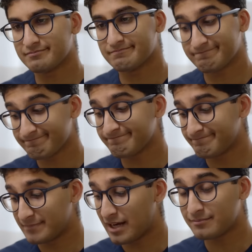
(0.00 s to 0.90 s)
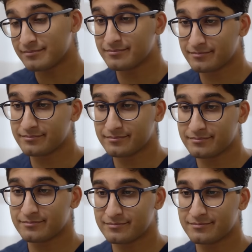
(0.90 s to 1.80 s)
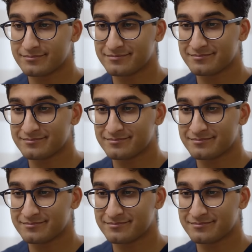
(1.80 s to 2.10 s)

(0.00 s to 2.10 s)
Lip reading: in the ministry in preaching the good news